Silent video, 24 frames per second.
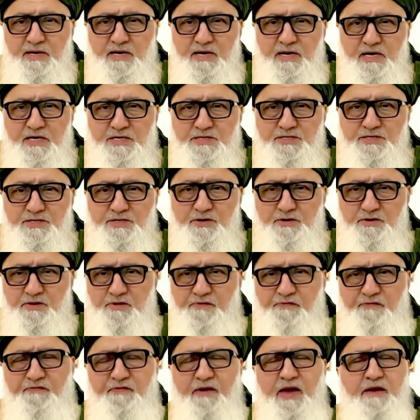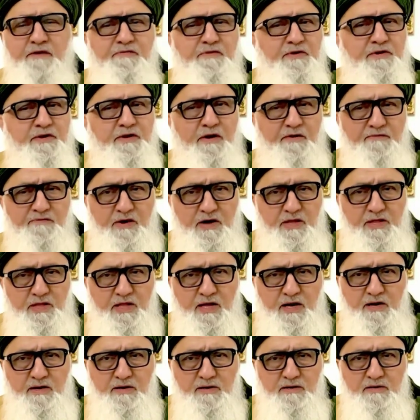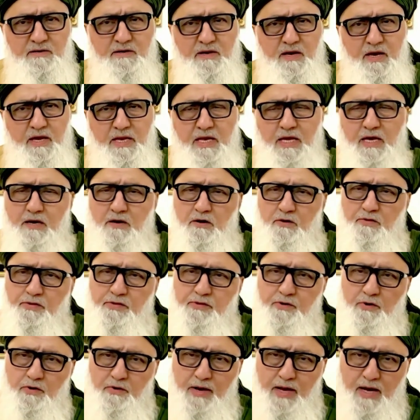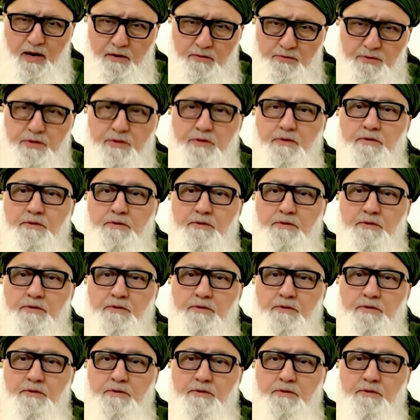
because you're the favoured of Allah and he got thrown out.